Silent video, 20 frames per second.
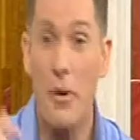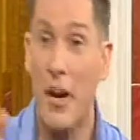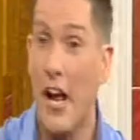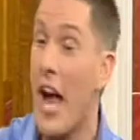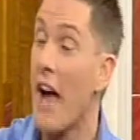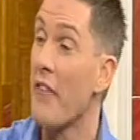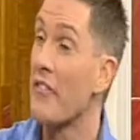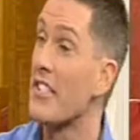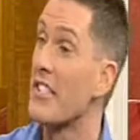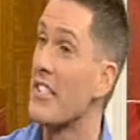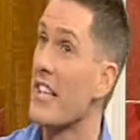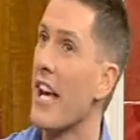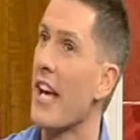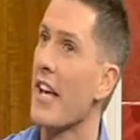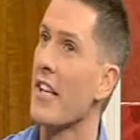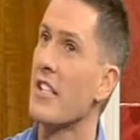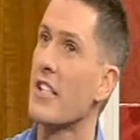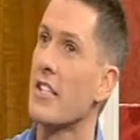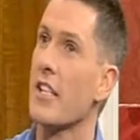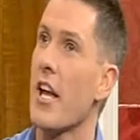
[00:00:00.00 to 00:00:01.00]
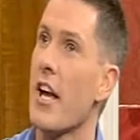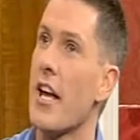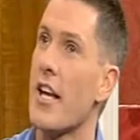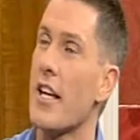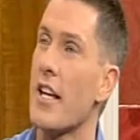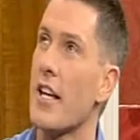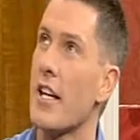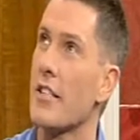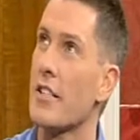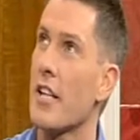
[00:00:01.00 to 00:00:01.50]
But I have to say, it's
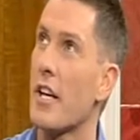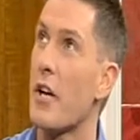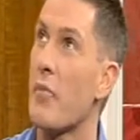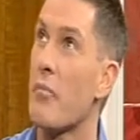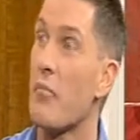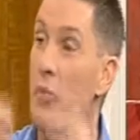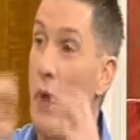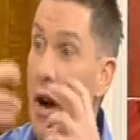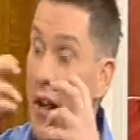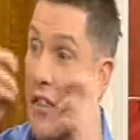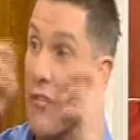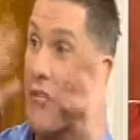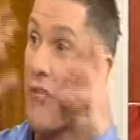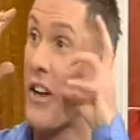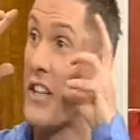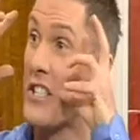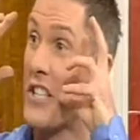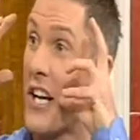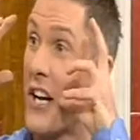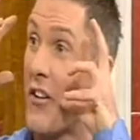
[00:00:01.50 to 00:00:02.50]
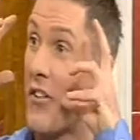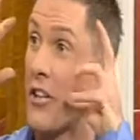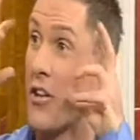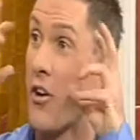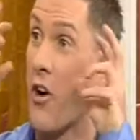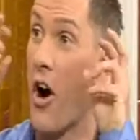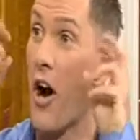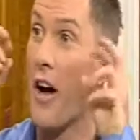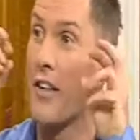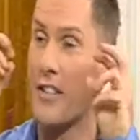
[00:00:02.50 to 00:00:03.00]
like a breath of fresh air in
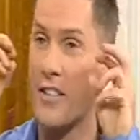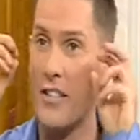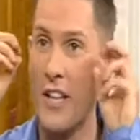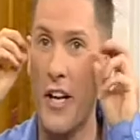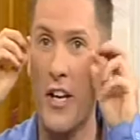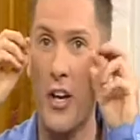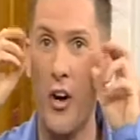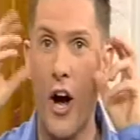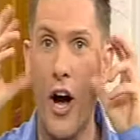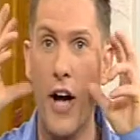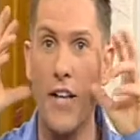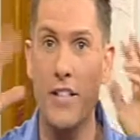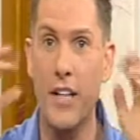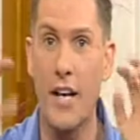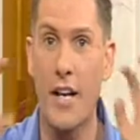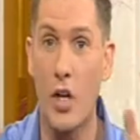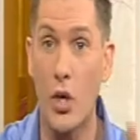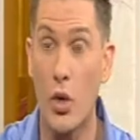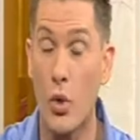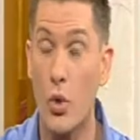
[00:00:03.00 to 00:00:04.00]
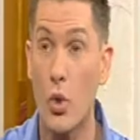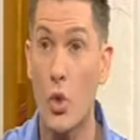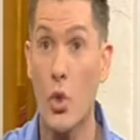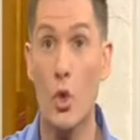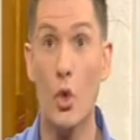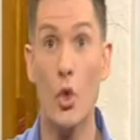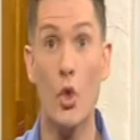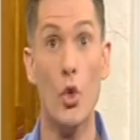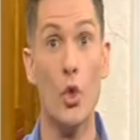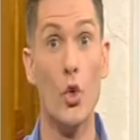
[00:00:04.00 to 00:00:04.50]
your eyes. It's like your eyes kind of go
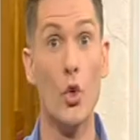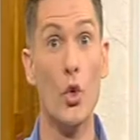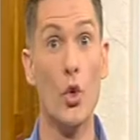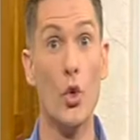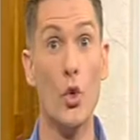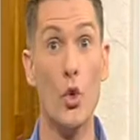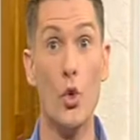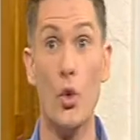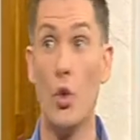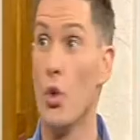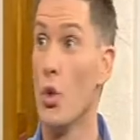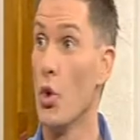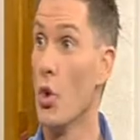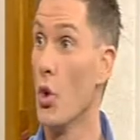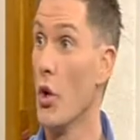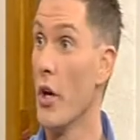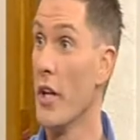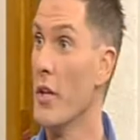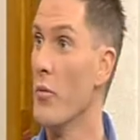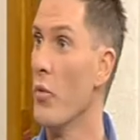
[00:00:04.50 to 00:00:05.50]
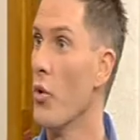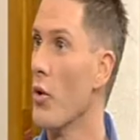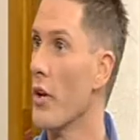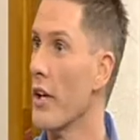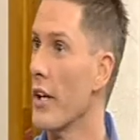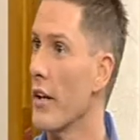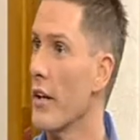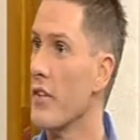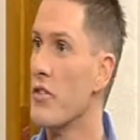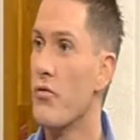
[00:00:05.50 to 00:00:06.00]
in the
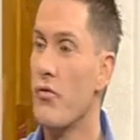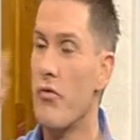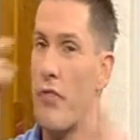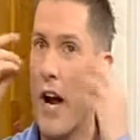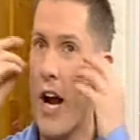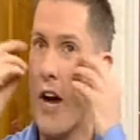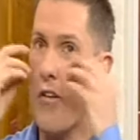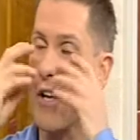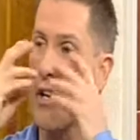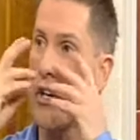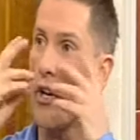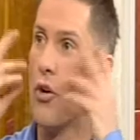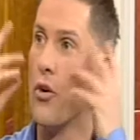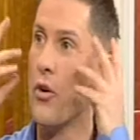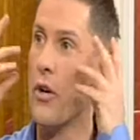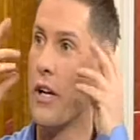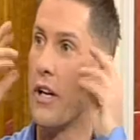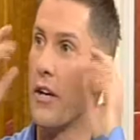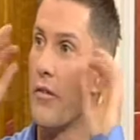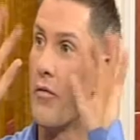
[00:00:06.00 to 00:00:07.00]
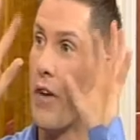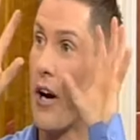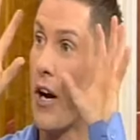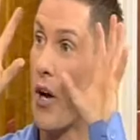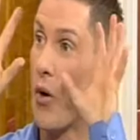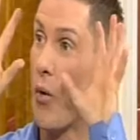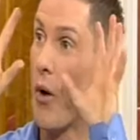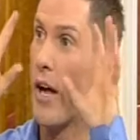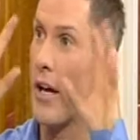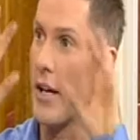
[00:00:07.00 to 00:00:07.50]
morning. Yeah. It's very cooling and
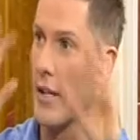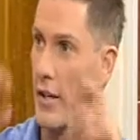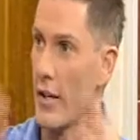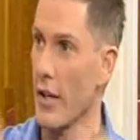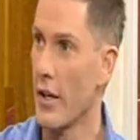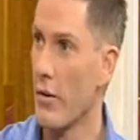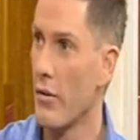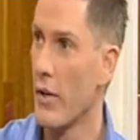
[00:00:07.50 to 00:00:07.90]
very awakening.